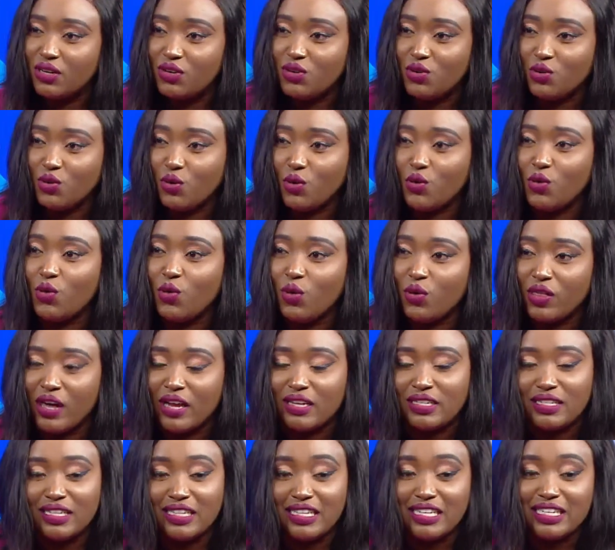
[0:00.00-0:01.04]
you know
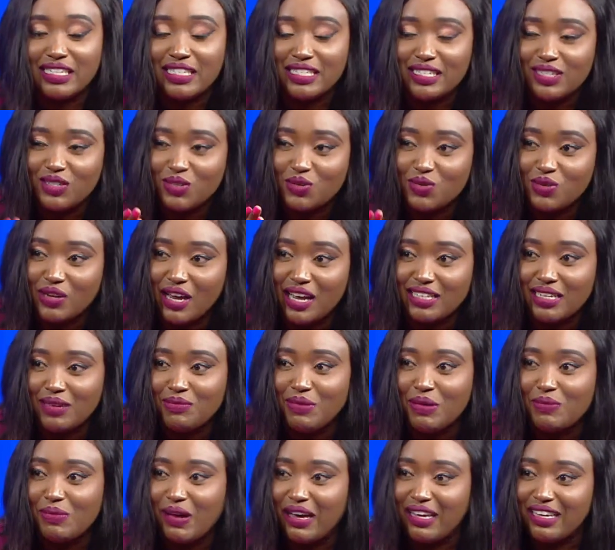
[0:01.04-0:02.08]
that this tunaeza
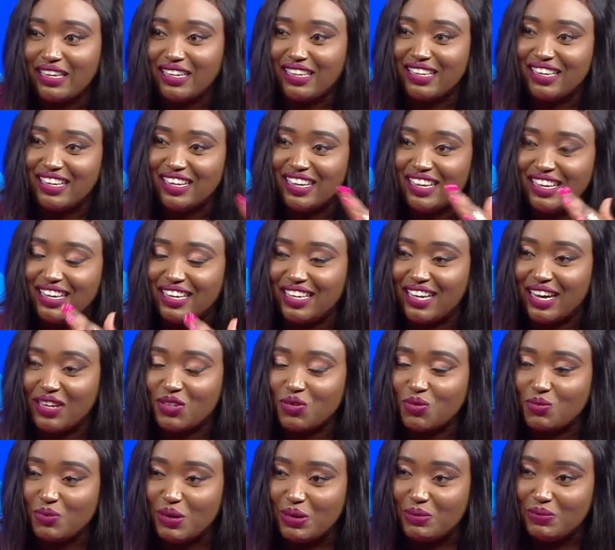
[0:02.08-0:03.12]
beba hii ya
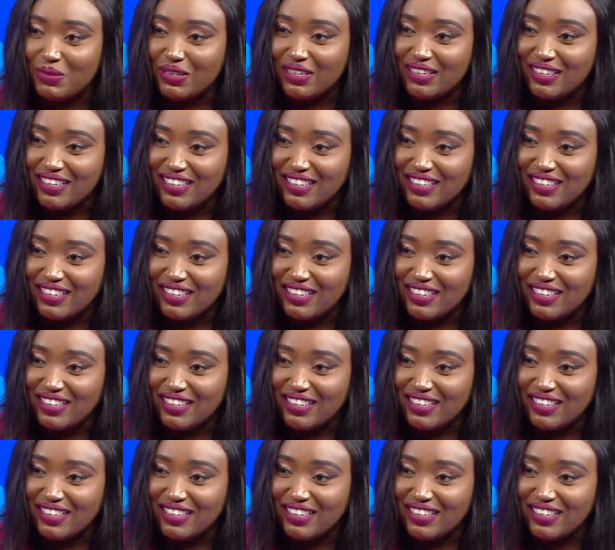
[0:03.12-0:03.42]
tu baby?